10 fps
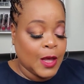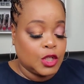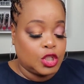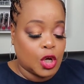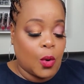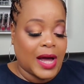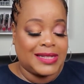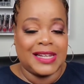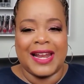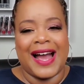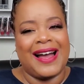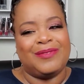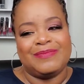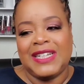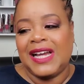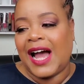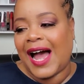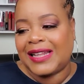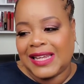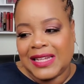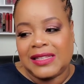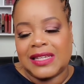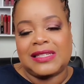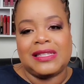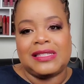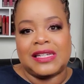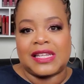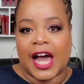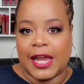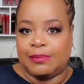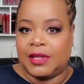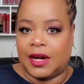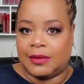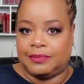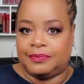so I said, I think this is just hyped up.